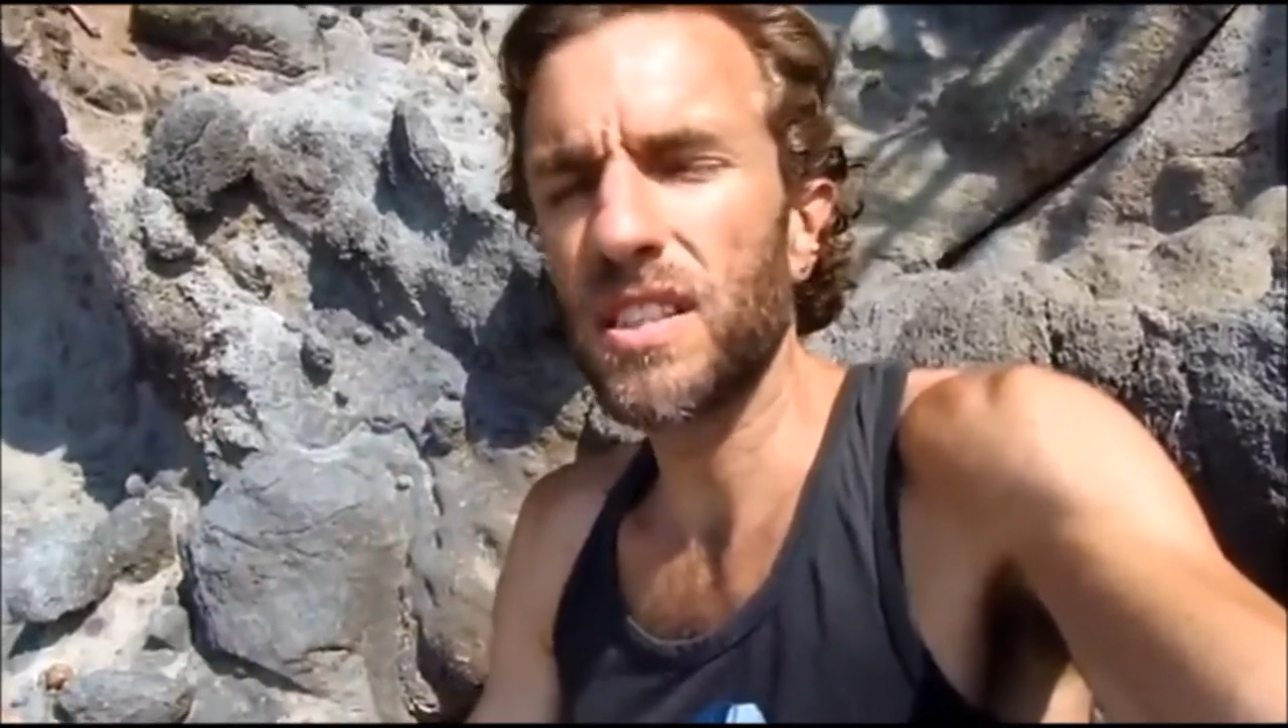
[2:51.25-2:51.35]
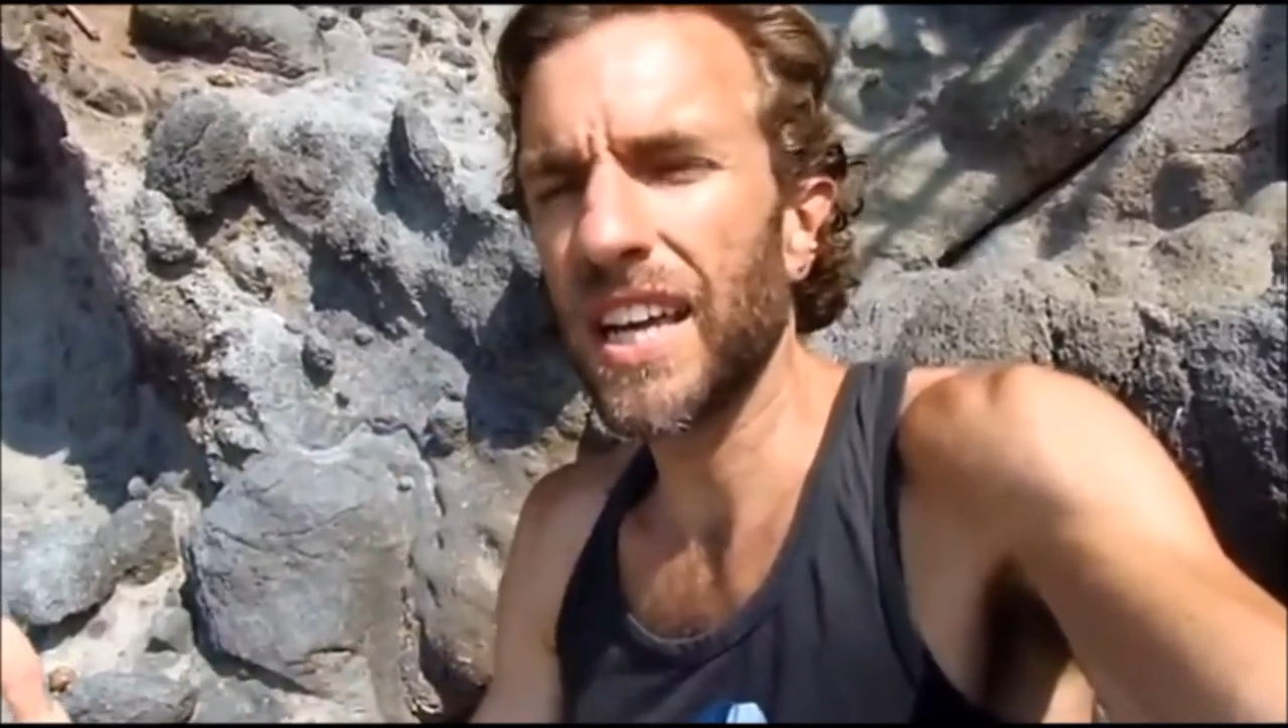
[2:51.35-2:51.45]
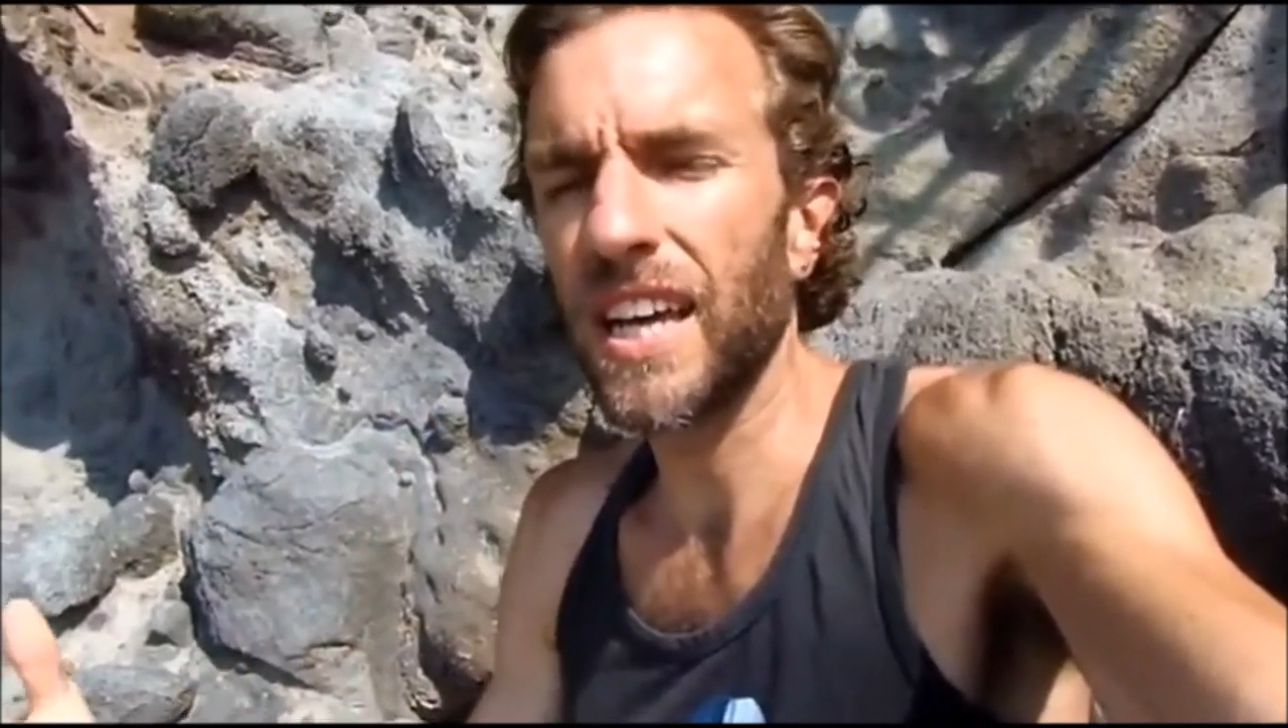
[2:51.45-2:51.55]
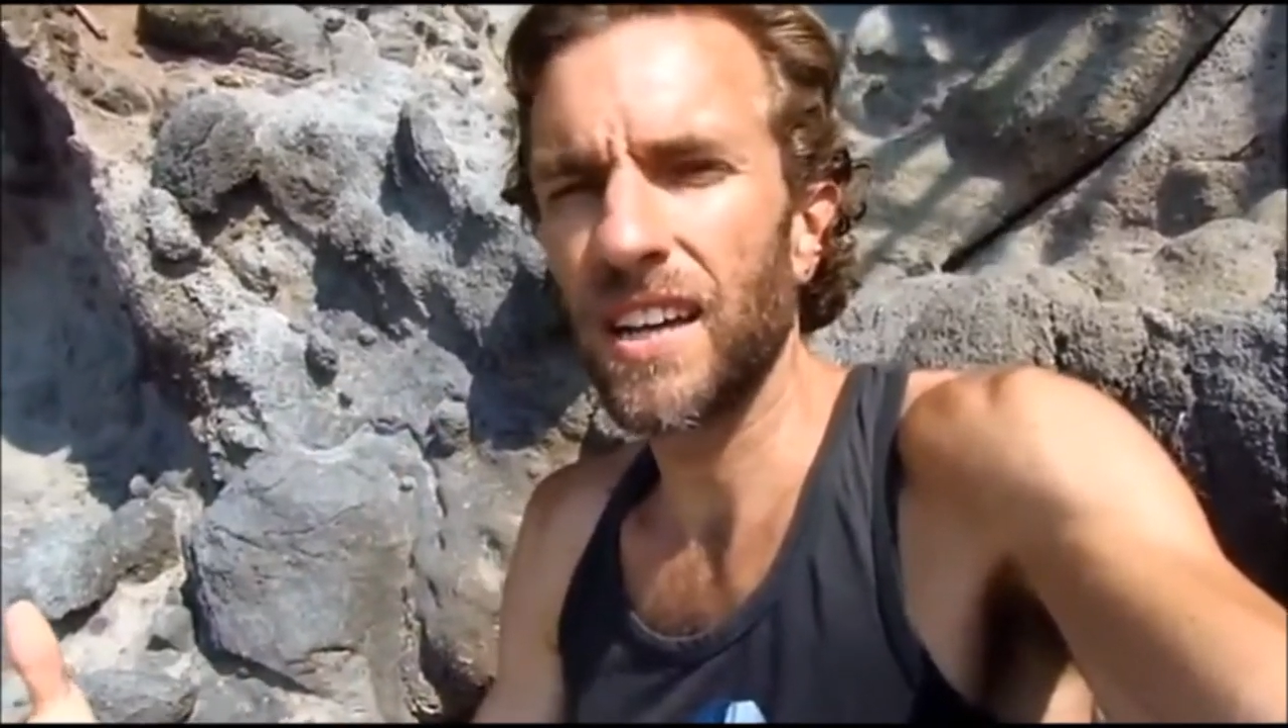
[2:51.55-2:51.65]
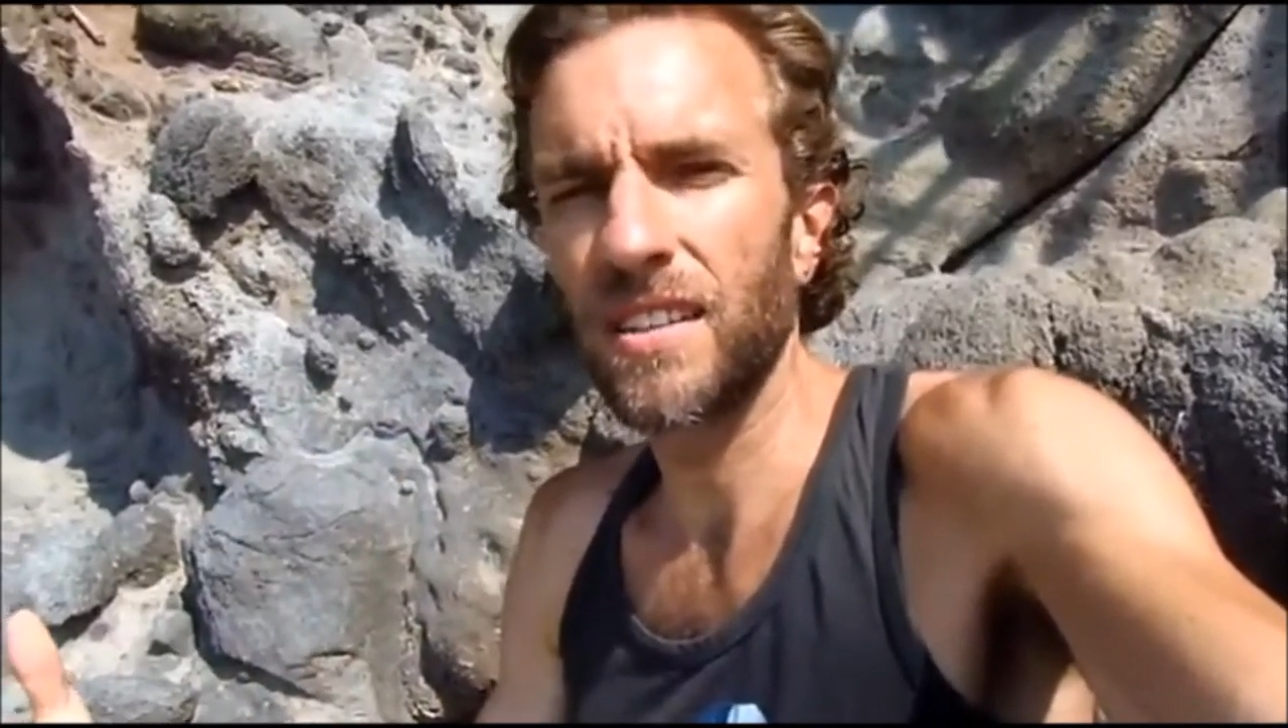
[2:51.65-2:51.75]

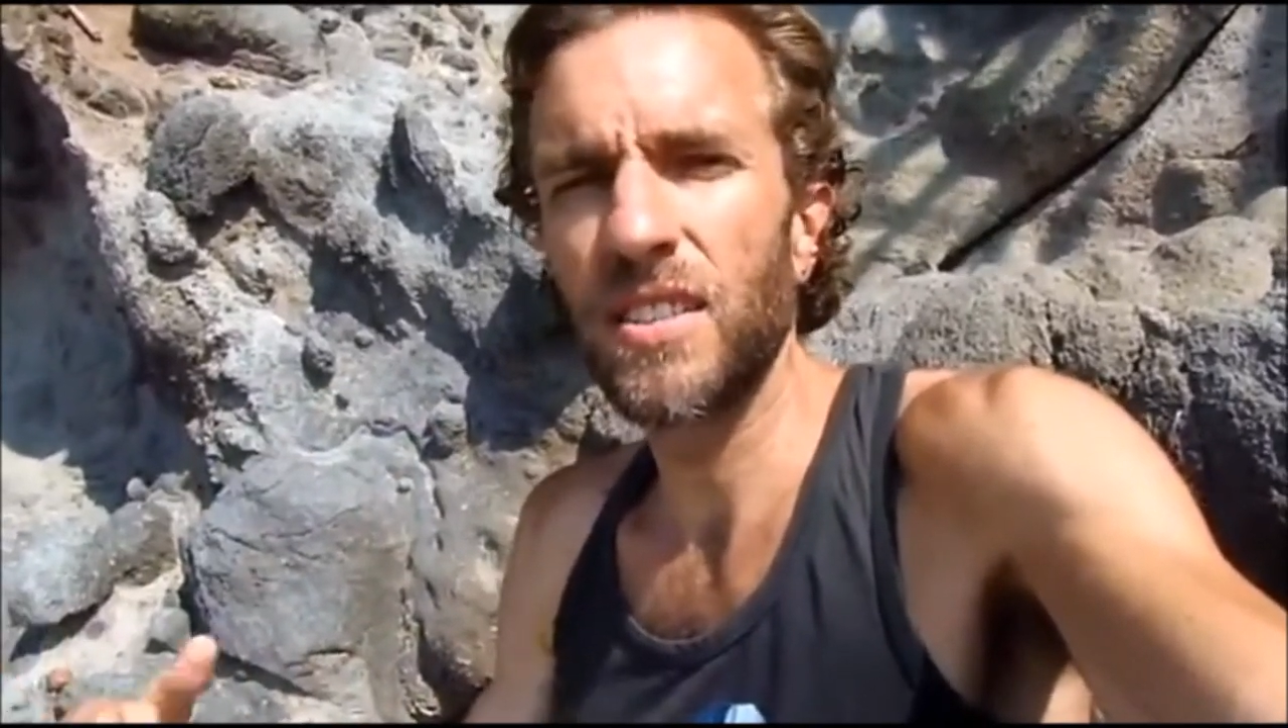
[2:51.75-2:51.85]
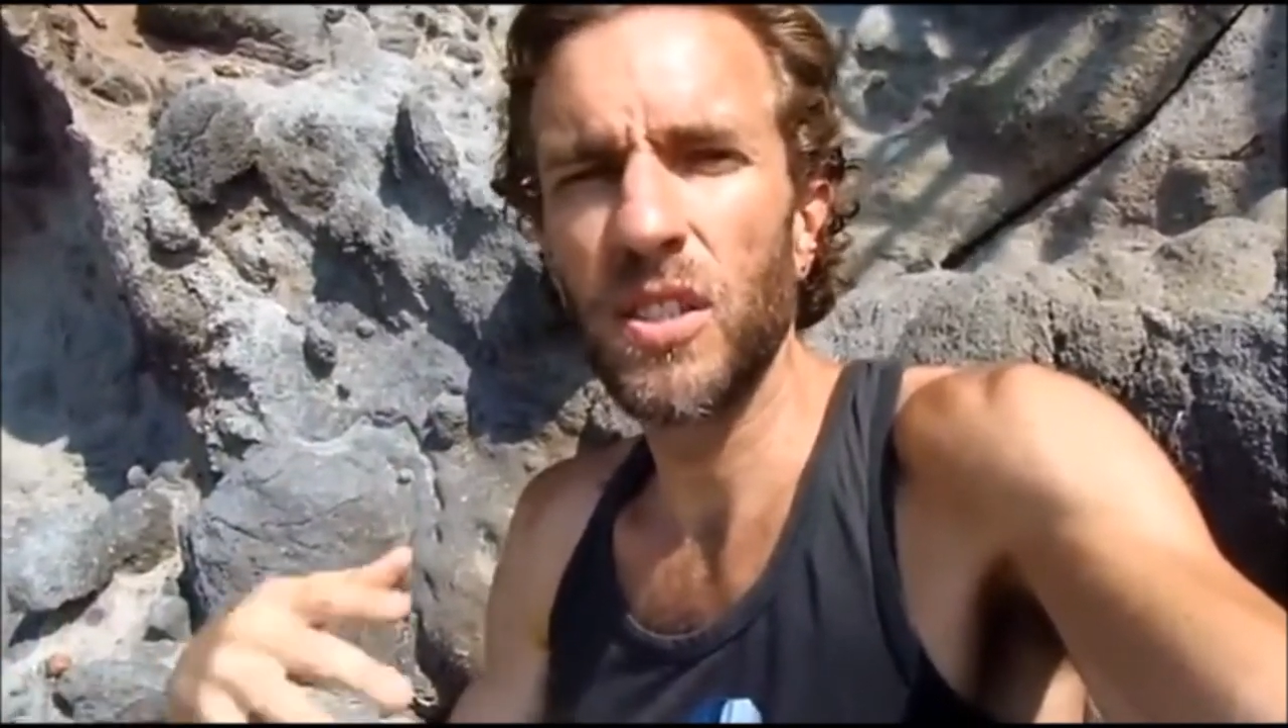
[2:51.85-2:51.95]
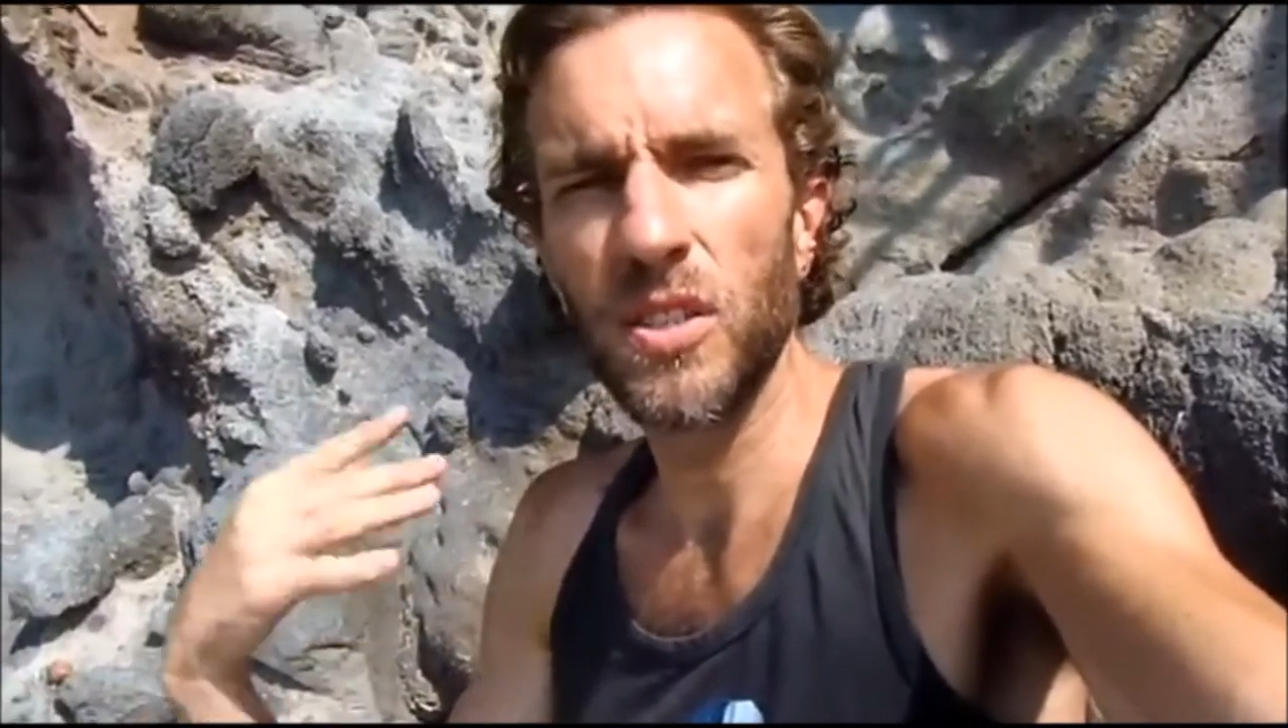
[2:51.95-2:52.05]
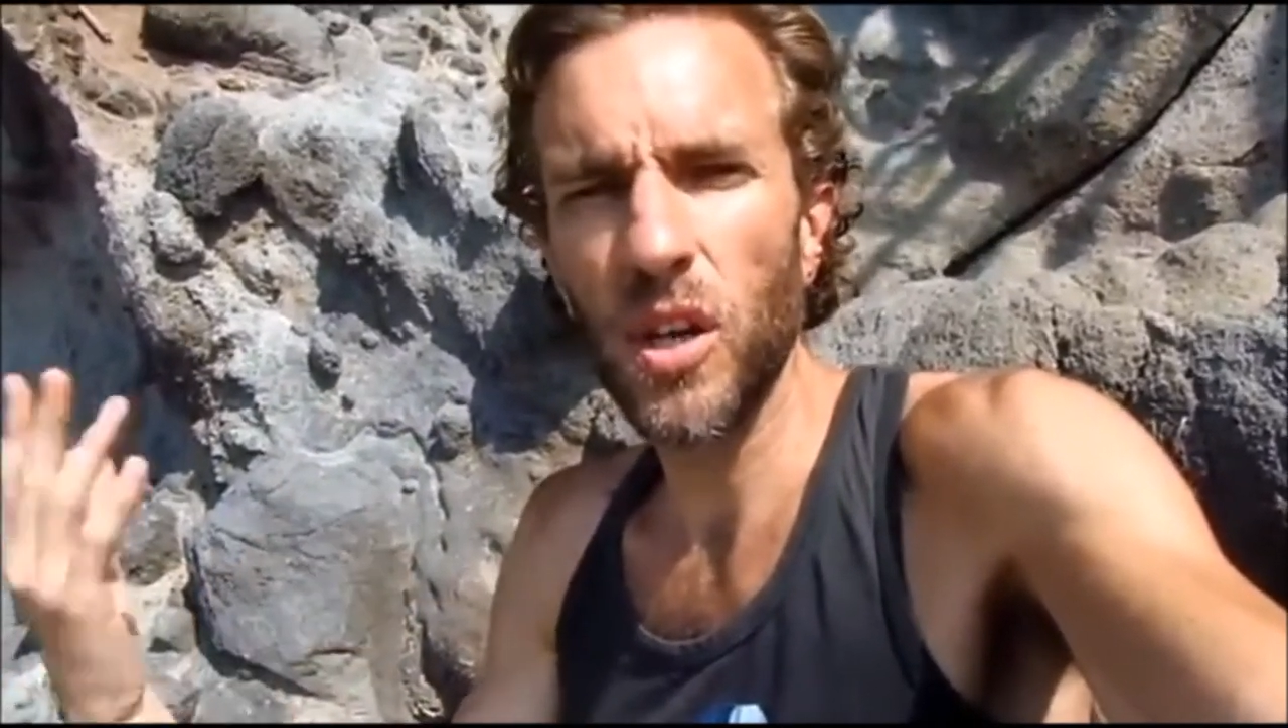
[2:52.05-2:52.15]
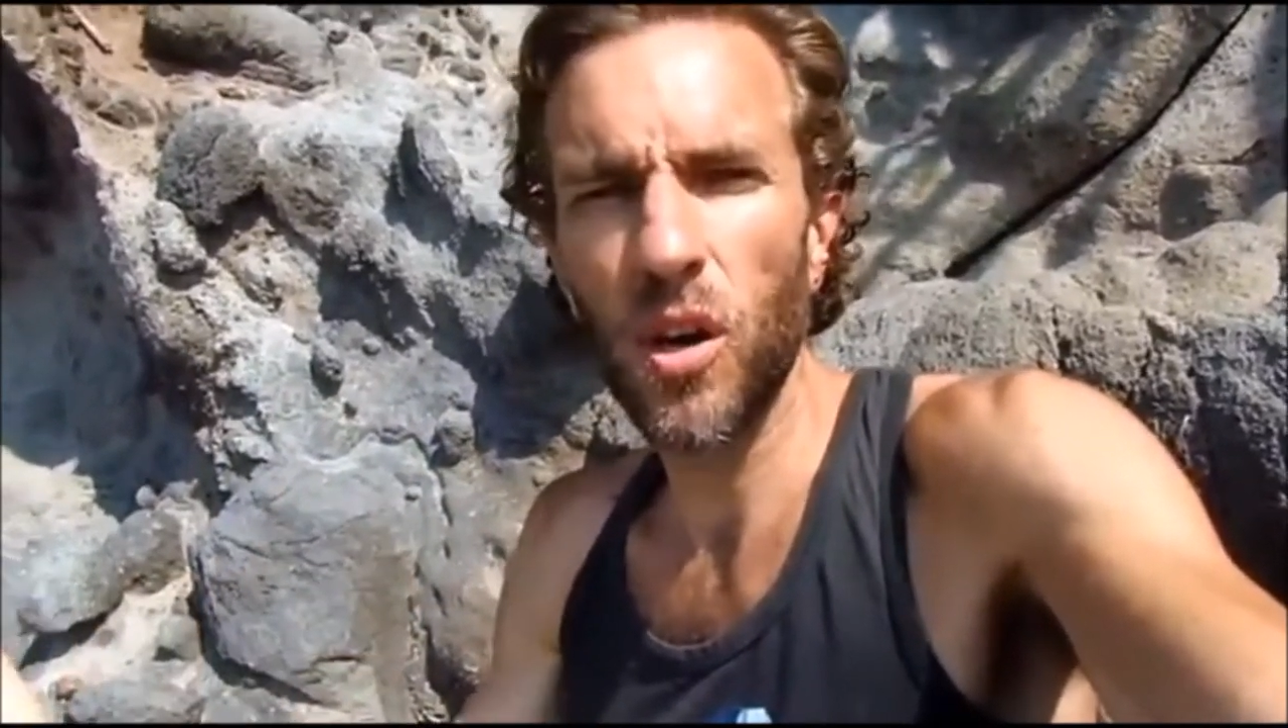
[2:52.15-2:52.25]
to
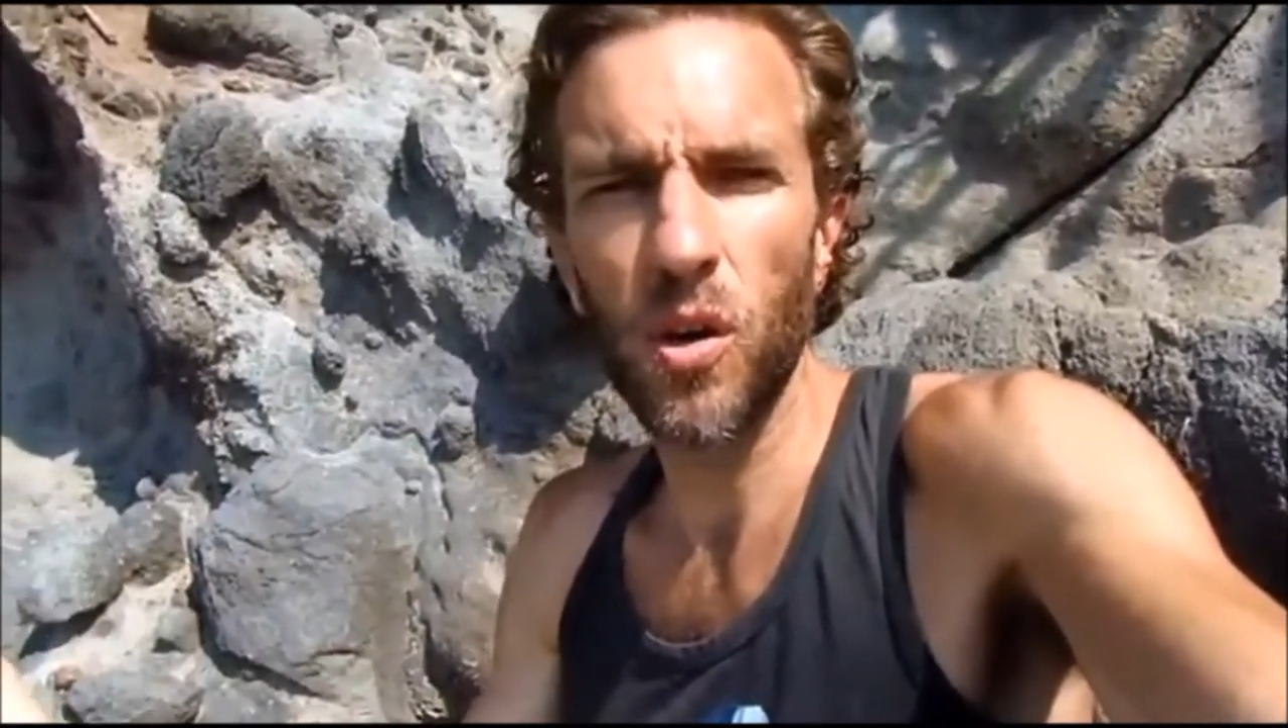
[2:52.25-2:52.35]
understand,